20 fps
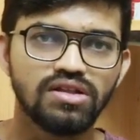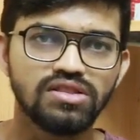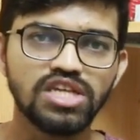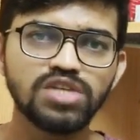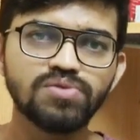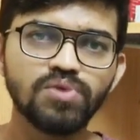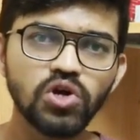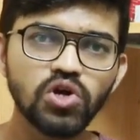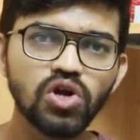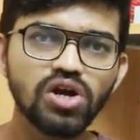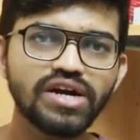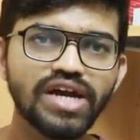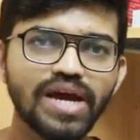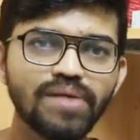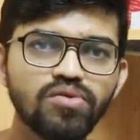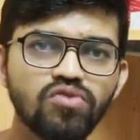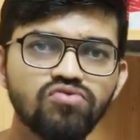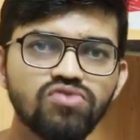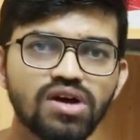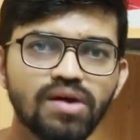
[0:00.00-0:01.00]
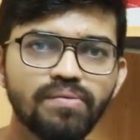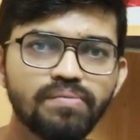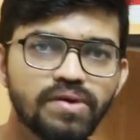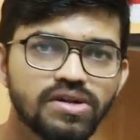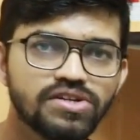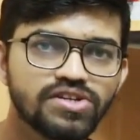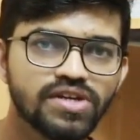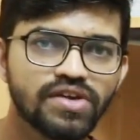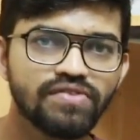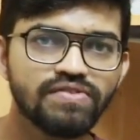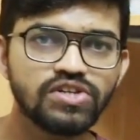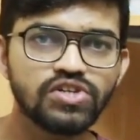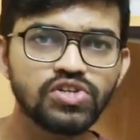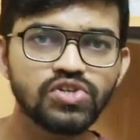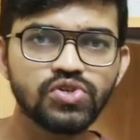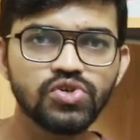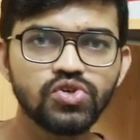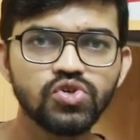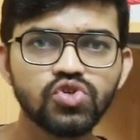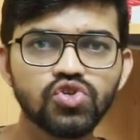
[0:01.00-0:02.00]
This particular type of the compressor which
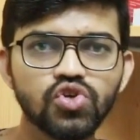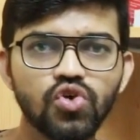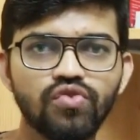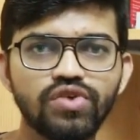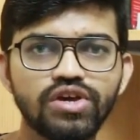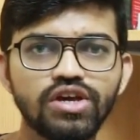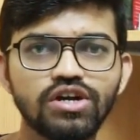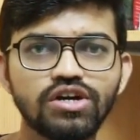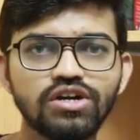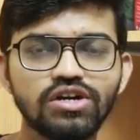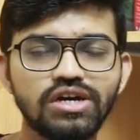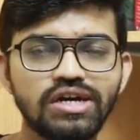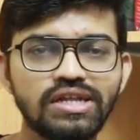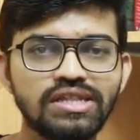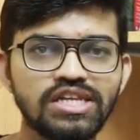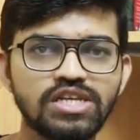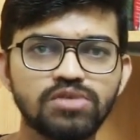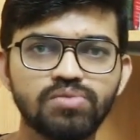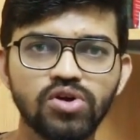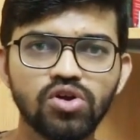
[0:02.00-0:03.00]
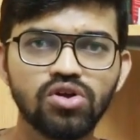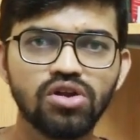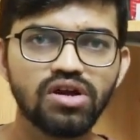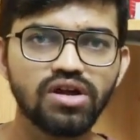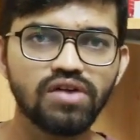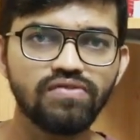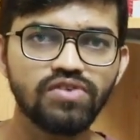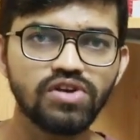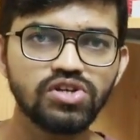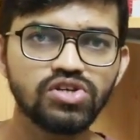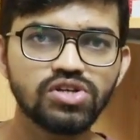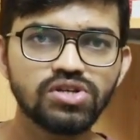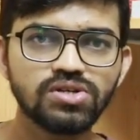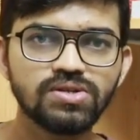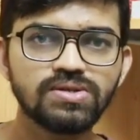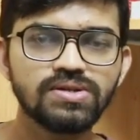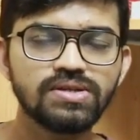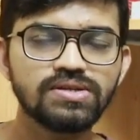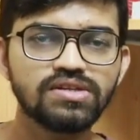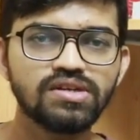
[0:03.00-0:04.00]
is used over here in this particular
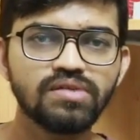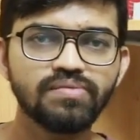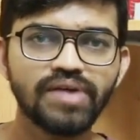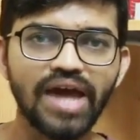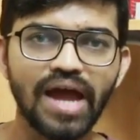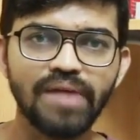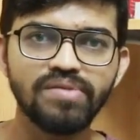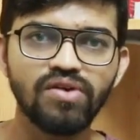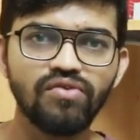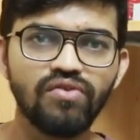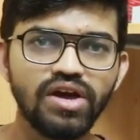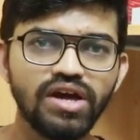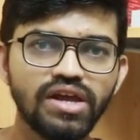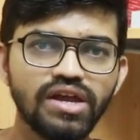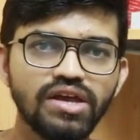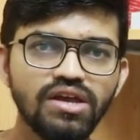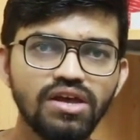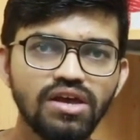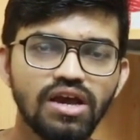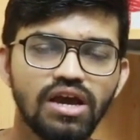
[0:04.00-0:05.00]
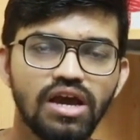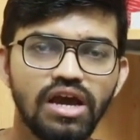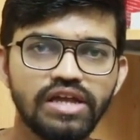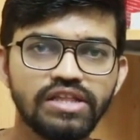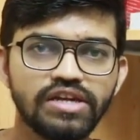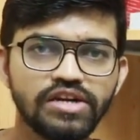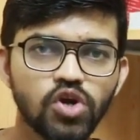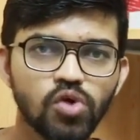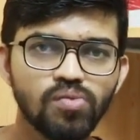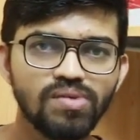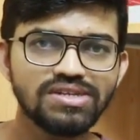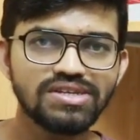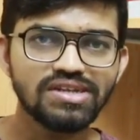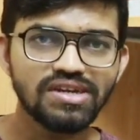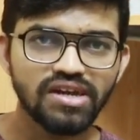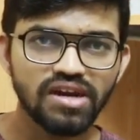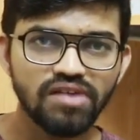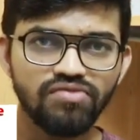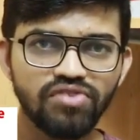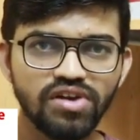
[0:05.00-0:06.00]
refrigeration system can be vary. In the
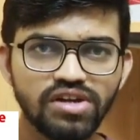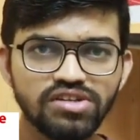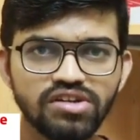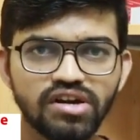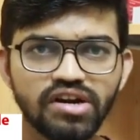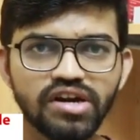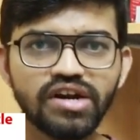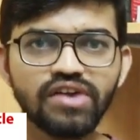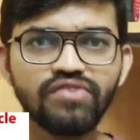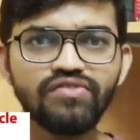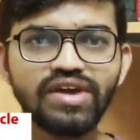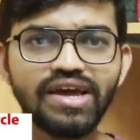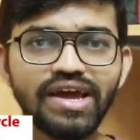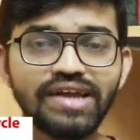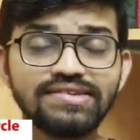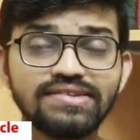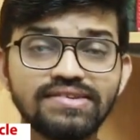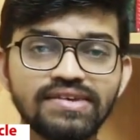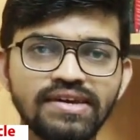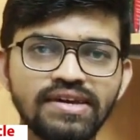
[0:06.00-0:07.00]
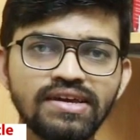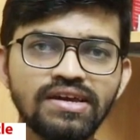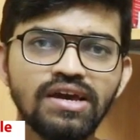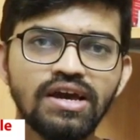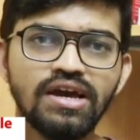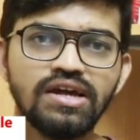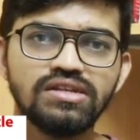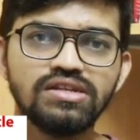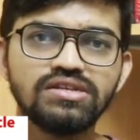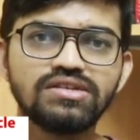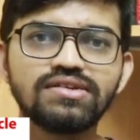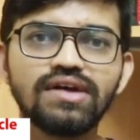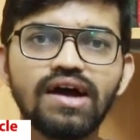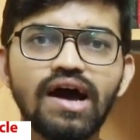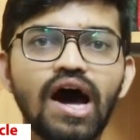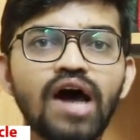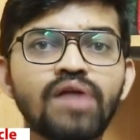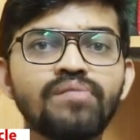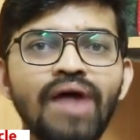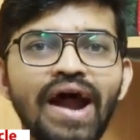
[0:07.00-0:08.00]
domestic refrigerator, we can see this
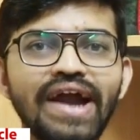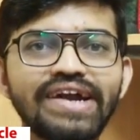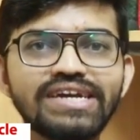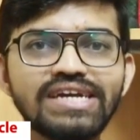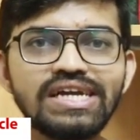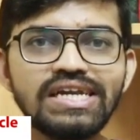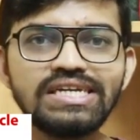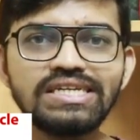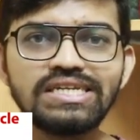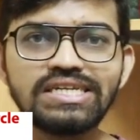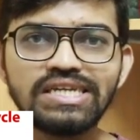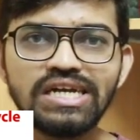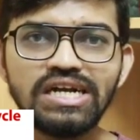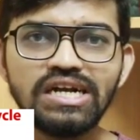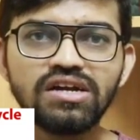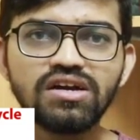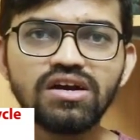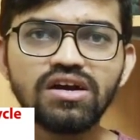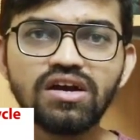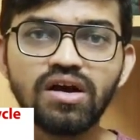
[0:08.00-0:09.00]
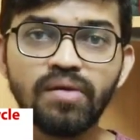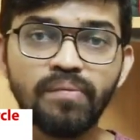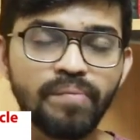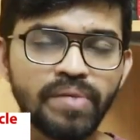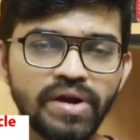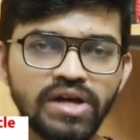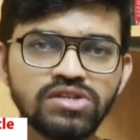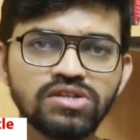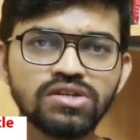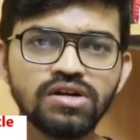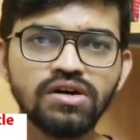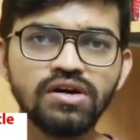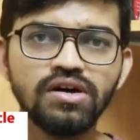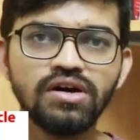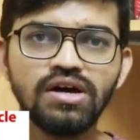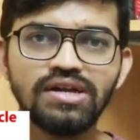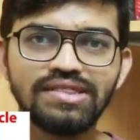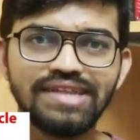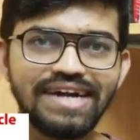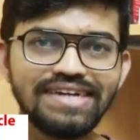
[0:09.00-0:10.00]
hermetically sealed compressor,
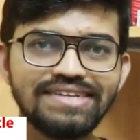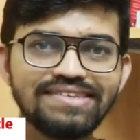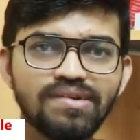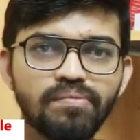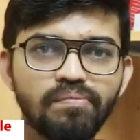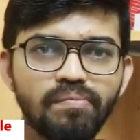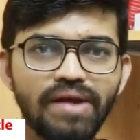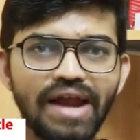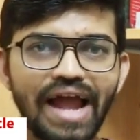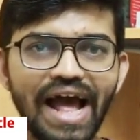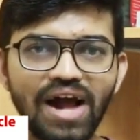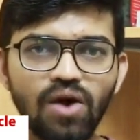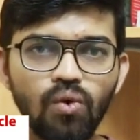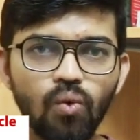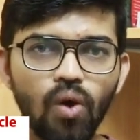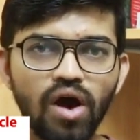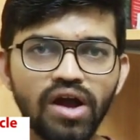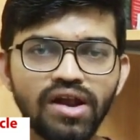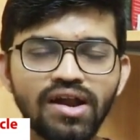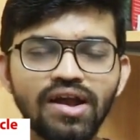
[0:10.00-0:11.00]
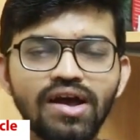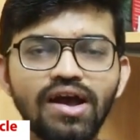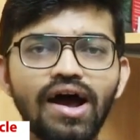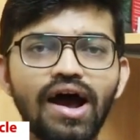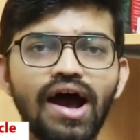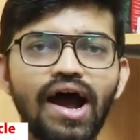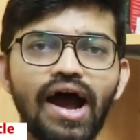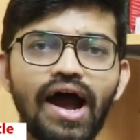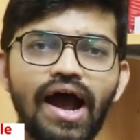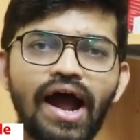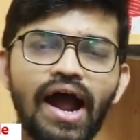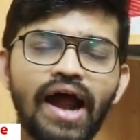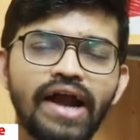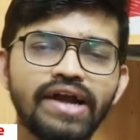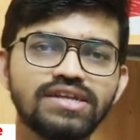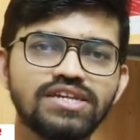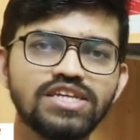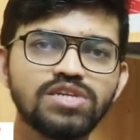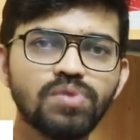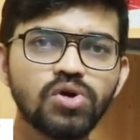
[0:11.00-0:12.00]
that is the black one,
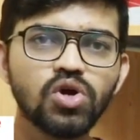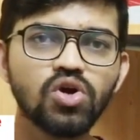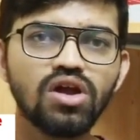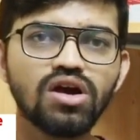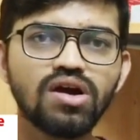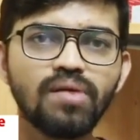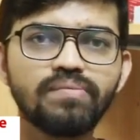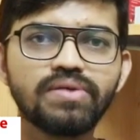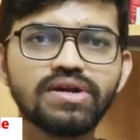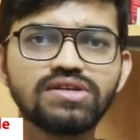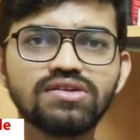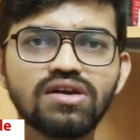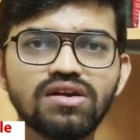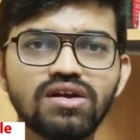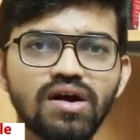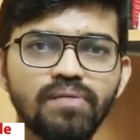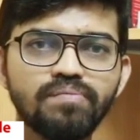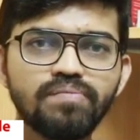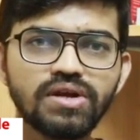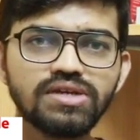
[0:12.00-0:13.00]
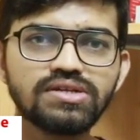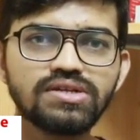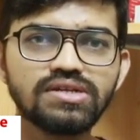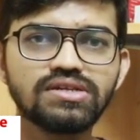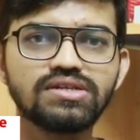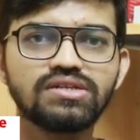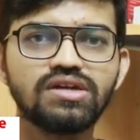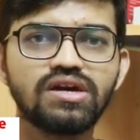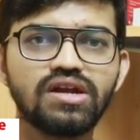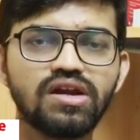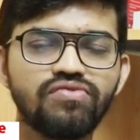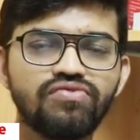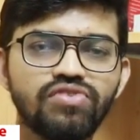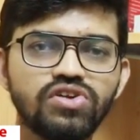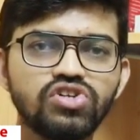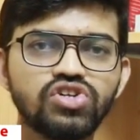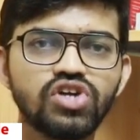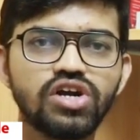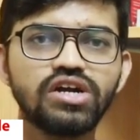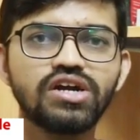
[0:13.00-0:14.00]
and this particular compressor compresses the
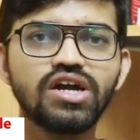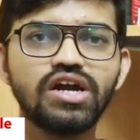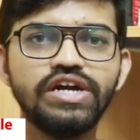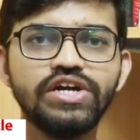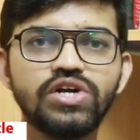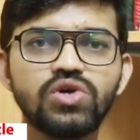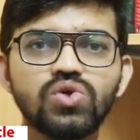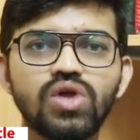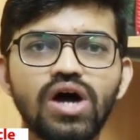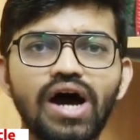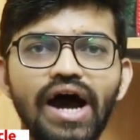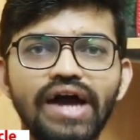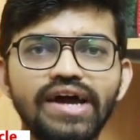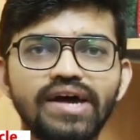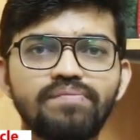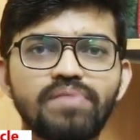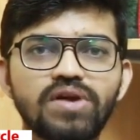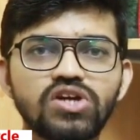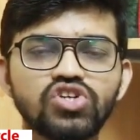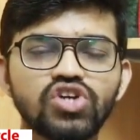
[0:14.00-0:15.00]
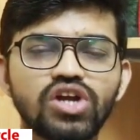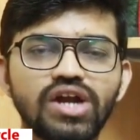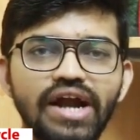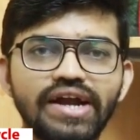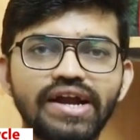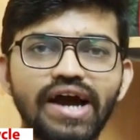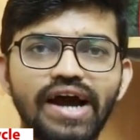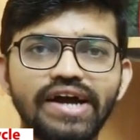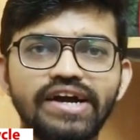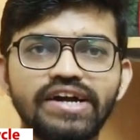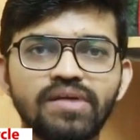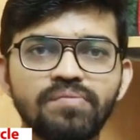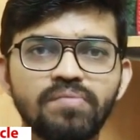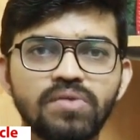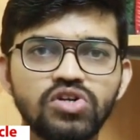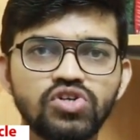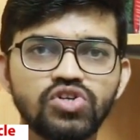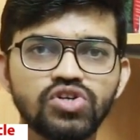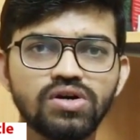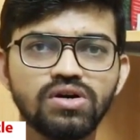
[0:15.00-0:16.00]
refrigerant into the higher pressure and higher
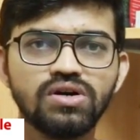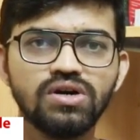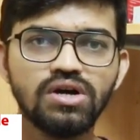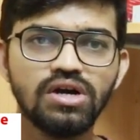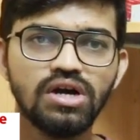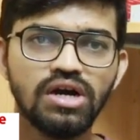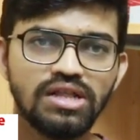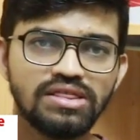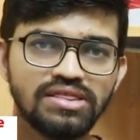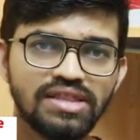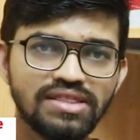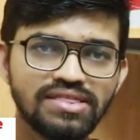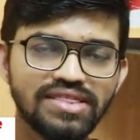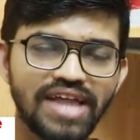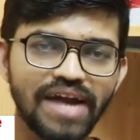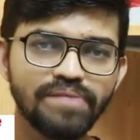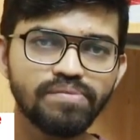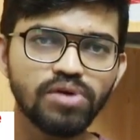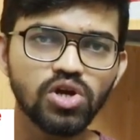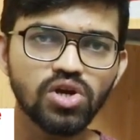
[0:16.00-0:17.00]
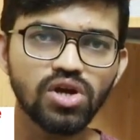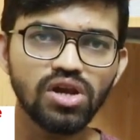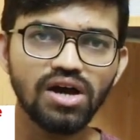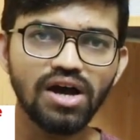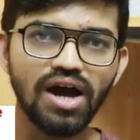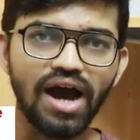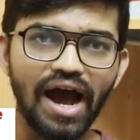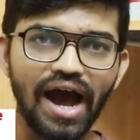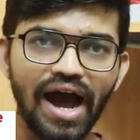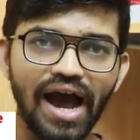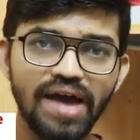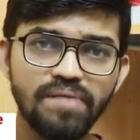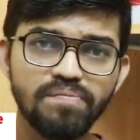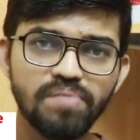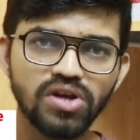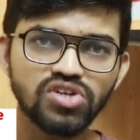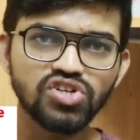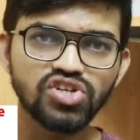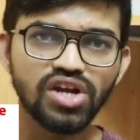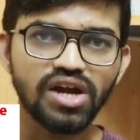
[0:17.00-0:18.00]
temperature. Then that particular high
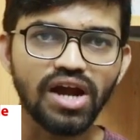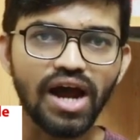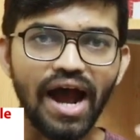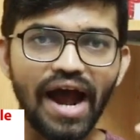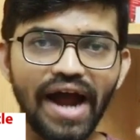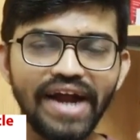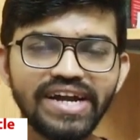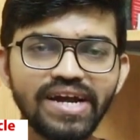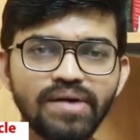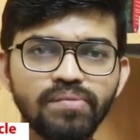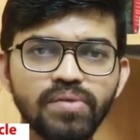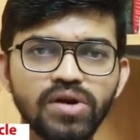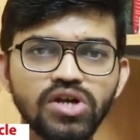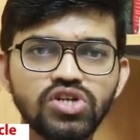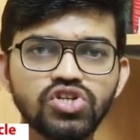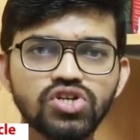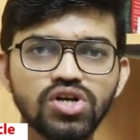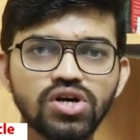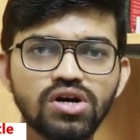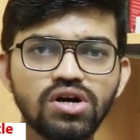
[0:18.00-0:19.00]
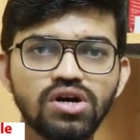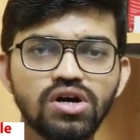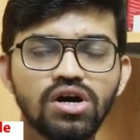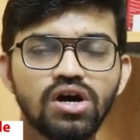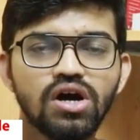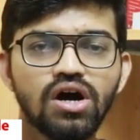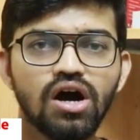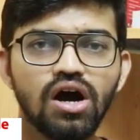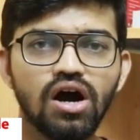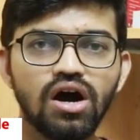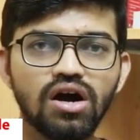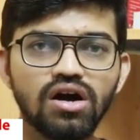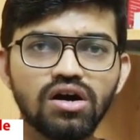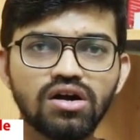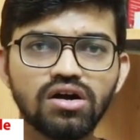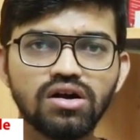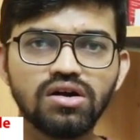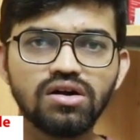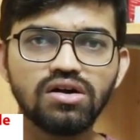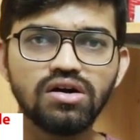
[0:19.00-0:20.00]
pressure, high temperature
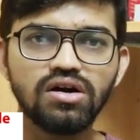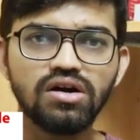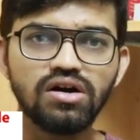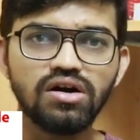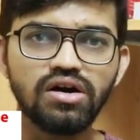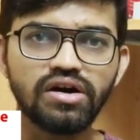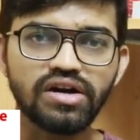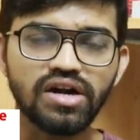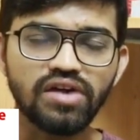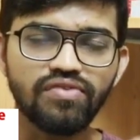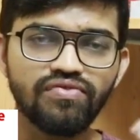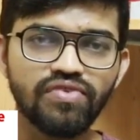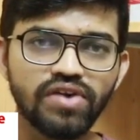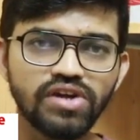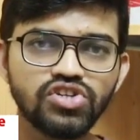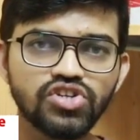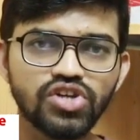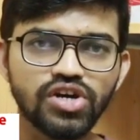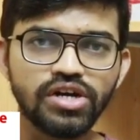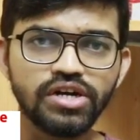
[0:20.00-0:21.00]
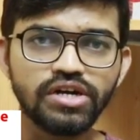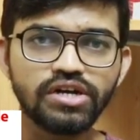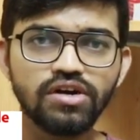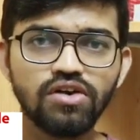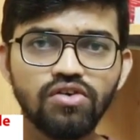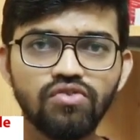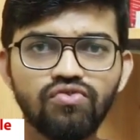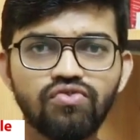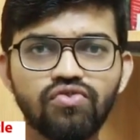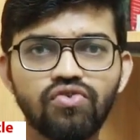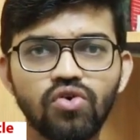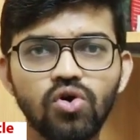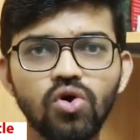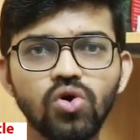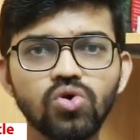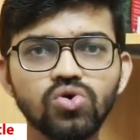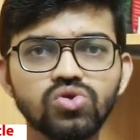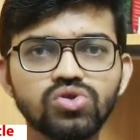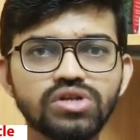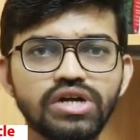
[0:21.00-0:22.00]
refrigerant
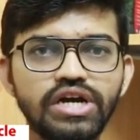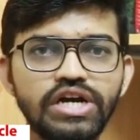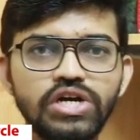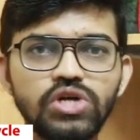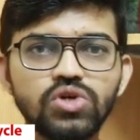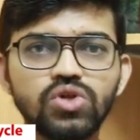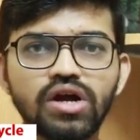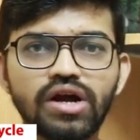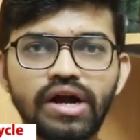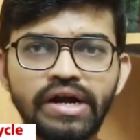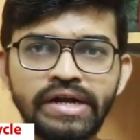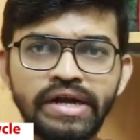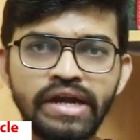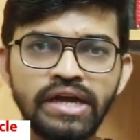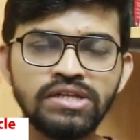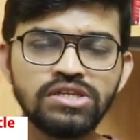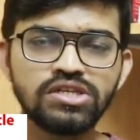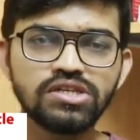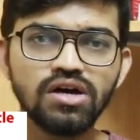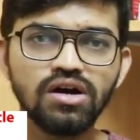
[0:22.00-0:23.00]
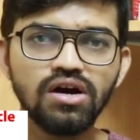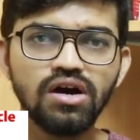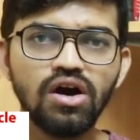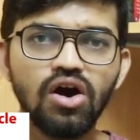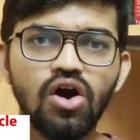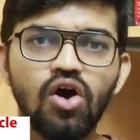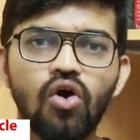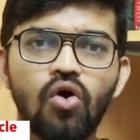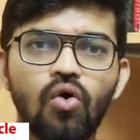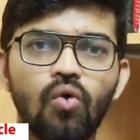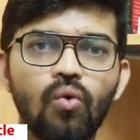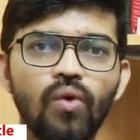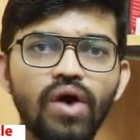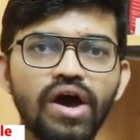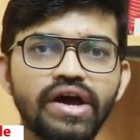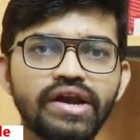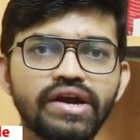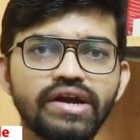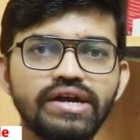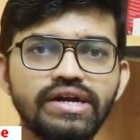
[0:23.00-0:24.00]
flows into the condenser,
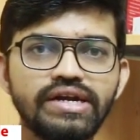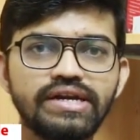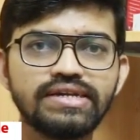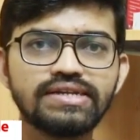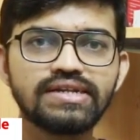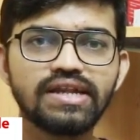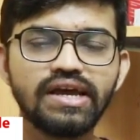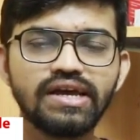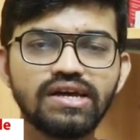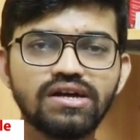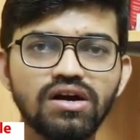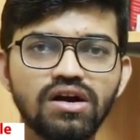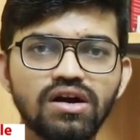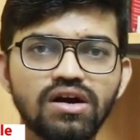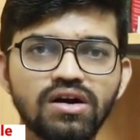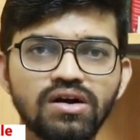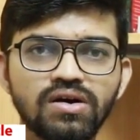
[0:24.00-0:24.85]
where it is like